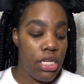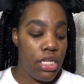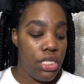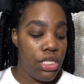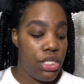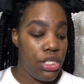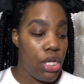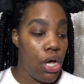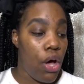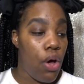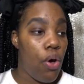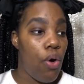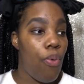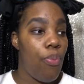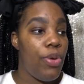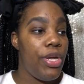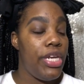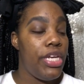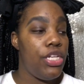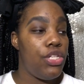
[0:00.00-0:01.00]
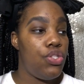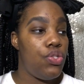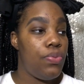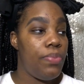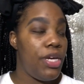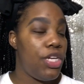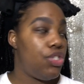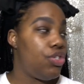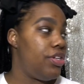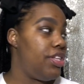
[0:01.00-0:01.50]
So we need to
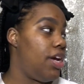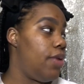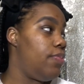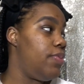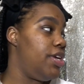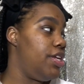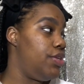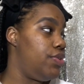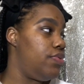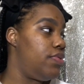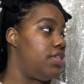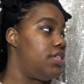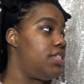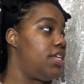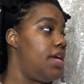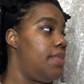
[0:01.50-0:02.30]
make sure that we do the same